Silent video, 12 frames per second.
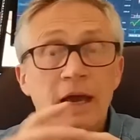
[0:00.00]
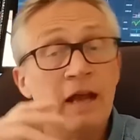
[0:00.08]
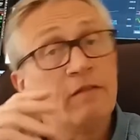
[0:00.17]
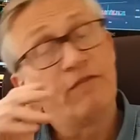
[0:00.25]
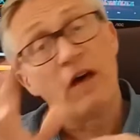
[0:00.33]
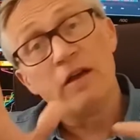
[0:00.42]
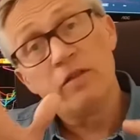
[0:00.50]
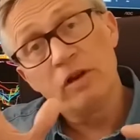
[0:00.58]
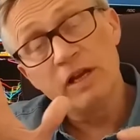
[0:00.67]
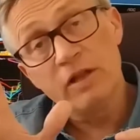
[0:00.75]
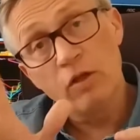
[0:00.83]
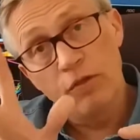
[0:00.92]
And
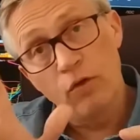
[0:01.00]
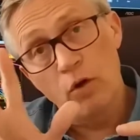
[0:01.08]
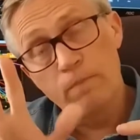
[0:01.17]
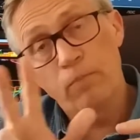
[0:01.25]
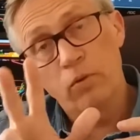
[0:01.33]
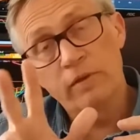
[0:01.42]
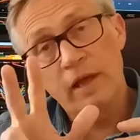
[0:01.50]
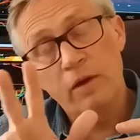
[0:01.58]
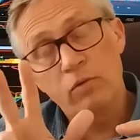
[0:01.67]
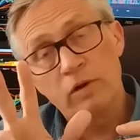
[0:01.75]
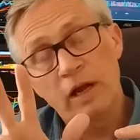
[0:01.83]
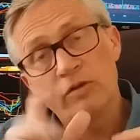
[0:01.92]
finally, the third point that I
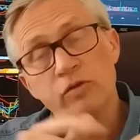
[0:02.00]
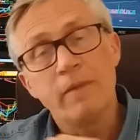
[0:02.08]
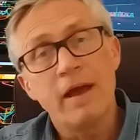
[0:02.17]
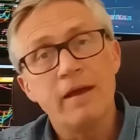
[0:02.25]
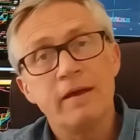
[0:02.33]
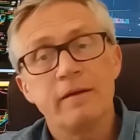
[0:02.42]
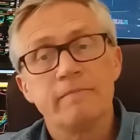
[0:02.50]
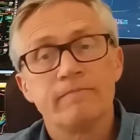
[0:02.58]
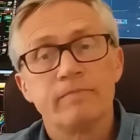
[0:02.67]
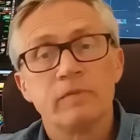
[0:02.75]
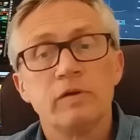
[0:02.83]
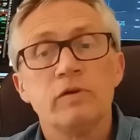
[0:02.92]
would like to make,
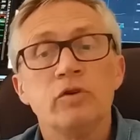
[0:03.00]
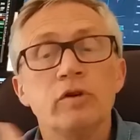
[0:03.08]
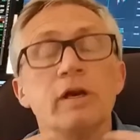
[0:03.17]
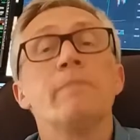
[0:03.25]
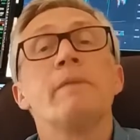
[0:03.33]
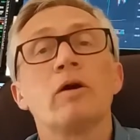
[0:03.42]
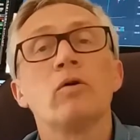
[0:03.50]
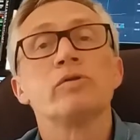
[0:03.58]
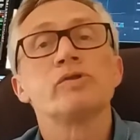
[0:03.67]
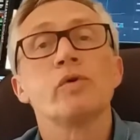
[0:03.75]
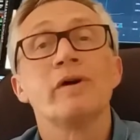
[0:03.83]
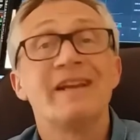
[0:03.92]
you can make
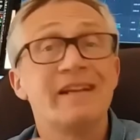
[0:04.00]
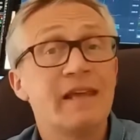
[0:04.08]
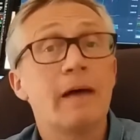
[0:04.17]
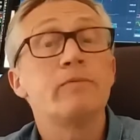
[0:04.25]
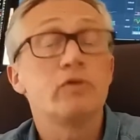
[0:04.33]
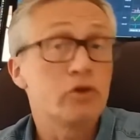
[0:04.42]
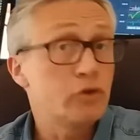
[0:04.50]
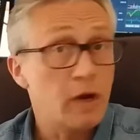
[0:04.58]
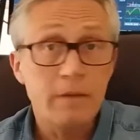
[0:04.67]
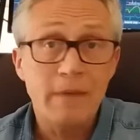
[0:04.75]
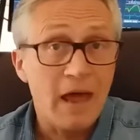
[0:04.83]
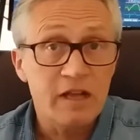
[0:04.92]
also and adapt your
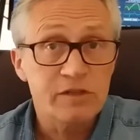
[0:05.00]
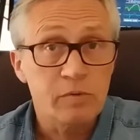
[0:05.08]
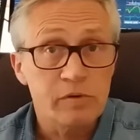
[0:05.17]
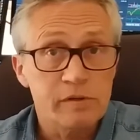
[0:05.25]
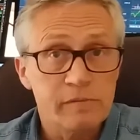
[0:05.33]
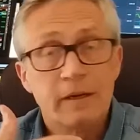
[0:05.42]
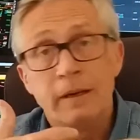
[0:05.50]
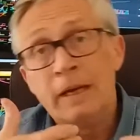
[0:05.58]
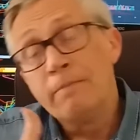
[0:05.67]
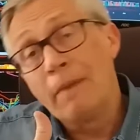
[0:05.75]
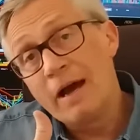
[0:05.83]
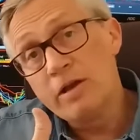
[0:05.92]
trade management.
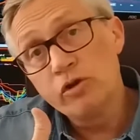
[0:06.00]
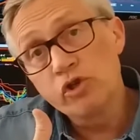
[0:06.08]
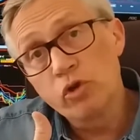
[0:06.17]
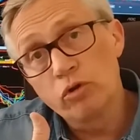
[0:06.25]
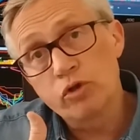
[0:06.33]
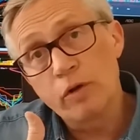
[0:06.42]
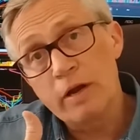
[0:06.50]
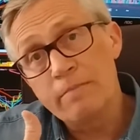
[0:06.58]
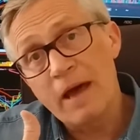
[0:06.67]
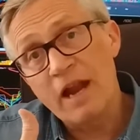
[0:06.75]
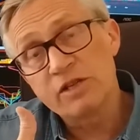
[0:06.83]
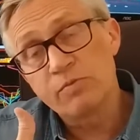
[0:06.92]
In my usual trade
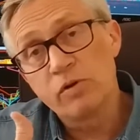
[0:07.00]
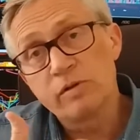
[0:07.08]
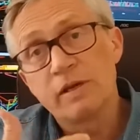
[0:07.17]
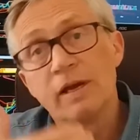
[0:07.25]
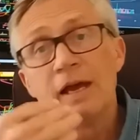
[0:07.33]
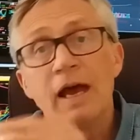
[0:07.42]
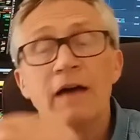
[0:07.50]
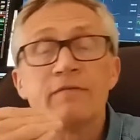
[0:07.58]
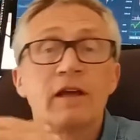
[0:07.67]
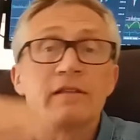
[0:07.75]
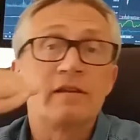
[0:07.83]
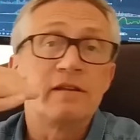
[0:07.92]
management, I've
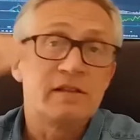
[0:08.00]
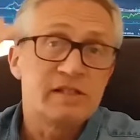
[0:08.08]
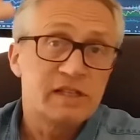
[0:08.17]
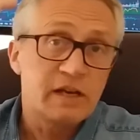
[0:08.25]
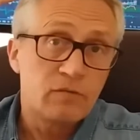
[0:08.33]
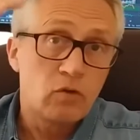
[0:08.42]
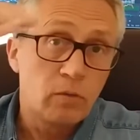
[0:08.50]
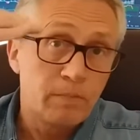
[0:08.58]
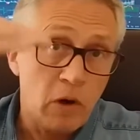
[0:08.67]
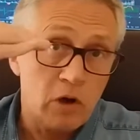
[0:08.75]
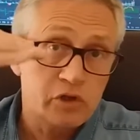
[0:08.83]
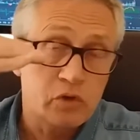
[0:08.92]
got several
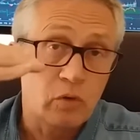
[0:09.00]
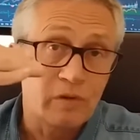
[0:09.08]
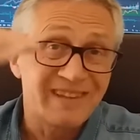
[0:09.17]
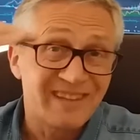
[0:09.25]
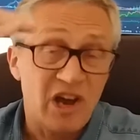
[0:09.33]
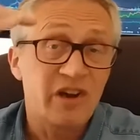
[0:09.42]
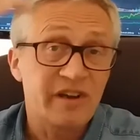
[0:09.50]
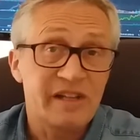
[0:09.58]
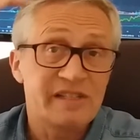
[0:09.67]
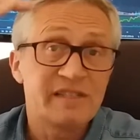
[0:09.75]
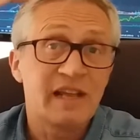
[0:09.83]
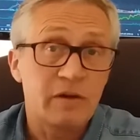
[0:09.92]
partial
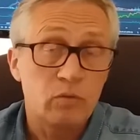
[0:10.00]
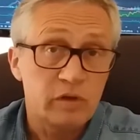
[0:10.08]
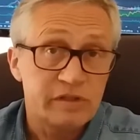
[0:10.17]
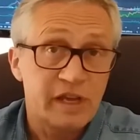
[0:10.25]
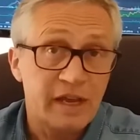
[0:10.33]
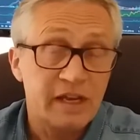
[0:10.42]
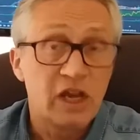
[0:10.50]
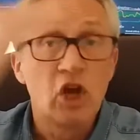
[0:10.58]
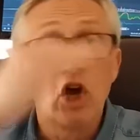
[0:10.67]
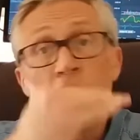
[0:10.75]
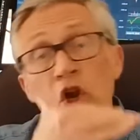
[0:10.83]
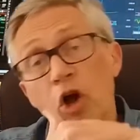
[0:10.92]
targets that I will take,
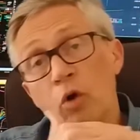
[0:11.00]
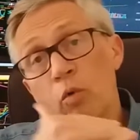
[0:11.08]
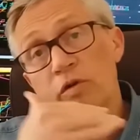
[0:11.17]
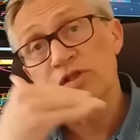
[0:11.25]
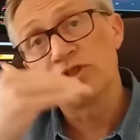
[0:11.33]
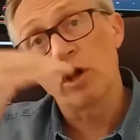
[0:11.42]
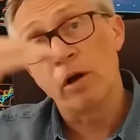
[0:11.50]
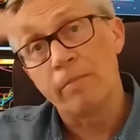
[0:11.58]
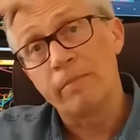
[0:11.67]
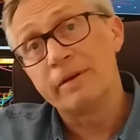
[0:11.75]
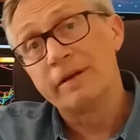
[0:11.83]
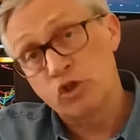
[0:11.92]
along with
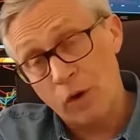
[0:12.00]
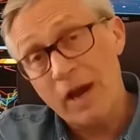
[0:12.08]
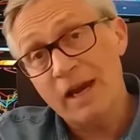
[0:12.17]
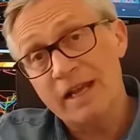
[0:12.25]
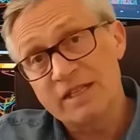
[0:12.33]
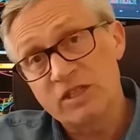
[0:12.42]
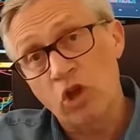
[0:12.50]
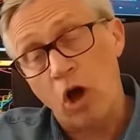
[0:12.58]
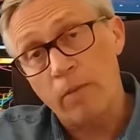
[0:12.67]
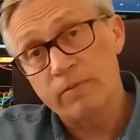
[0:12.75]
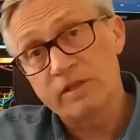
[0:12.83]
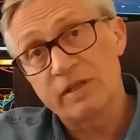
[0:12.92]
some trailing
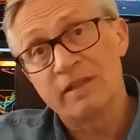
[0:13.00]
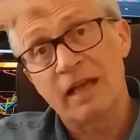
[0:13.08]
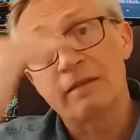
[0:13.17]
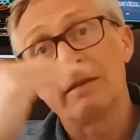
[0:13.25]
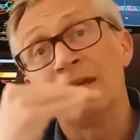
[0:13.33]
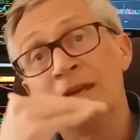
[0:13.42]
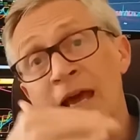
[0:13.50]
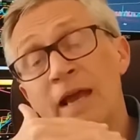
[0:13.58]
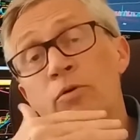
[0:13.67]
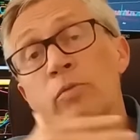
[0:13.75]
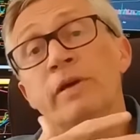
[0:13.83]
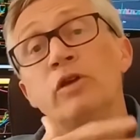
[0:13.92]
stops that
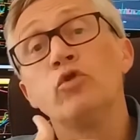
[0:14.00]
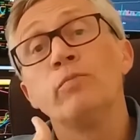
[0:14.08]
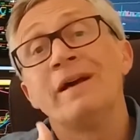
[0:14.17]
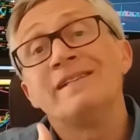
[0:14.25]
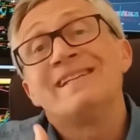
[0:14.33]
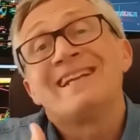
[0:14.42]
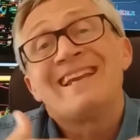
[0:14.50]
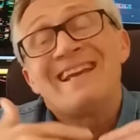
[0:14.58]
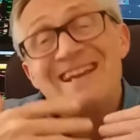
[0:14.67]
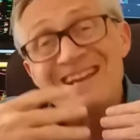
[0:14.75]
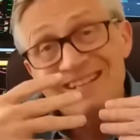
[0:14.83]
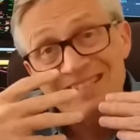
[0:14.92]
enable me to
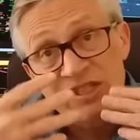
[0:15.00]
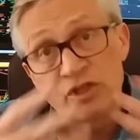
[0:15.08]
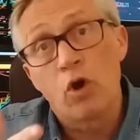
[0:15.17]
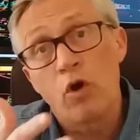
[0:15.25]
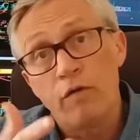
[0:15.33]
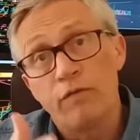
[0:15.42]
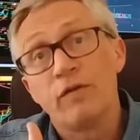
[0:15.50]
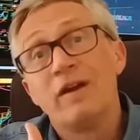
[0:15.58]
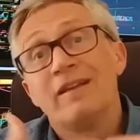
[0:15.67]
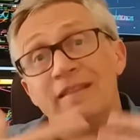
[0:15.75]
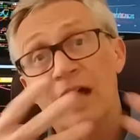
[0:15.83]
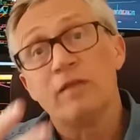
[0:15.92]
basically surf
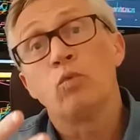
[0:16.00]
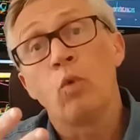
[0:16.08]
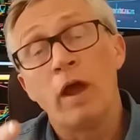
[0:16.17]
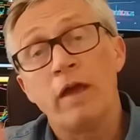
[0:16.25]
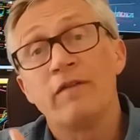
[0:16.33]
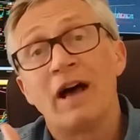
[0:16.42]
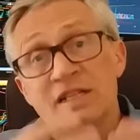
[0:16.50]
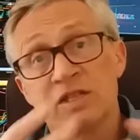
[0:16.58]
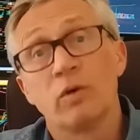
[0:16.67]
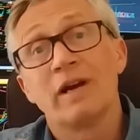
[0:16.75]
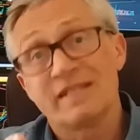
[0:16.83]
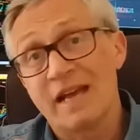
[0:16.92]
that wave as
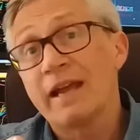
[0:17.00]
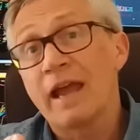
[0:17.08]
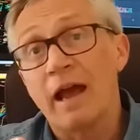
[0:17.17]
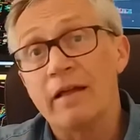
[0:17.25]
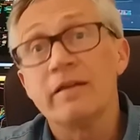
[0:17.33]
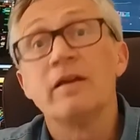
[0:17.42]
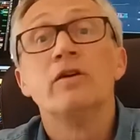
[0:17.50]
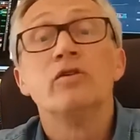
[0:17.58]
long as I can,